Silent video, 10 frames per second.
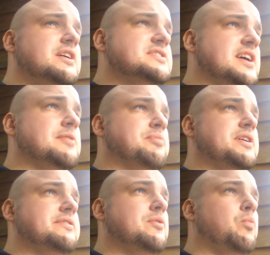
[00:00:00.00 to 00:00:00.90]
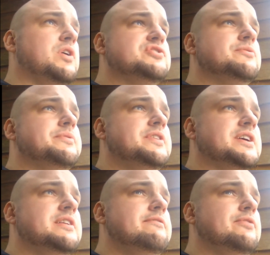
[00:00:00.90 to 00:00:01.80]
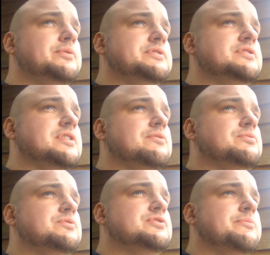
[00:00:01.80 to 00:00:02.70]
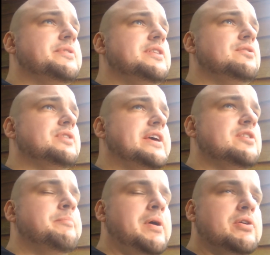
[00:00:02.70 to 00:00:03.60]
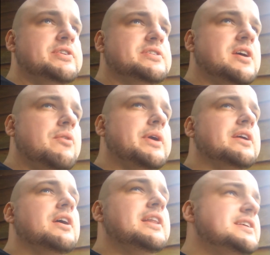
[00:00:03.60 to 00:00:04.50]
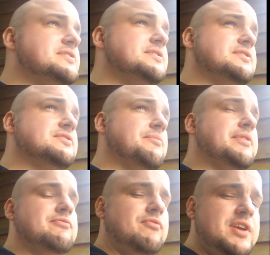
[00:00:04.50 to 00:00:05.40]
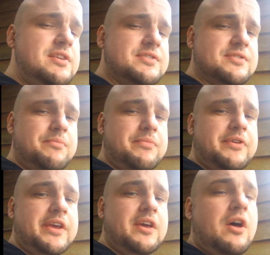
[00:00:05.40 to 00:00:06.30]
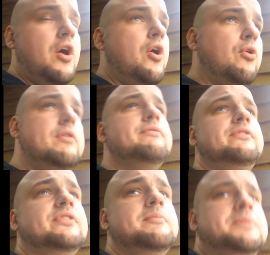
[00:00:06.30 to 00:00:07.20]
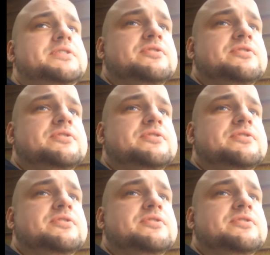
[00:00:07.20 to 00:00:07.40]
take a breather, watch something that can influence you, something that will get your mind going, listen to something, read something, or even simply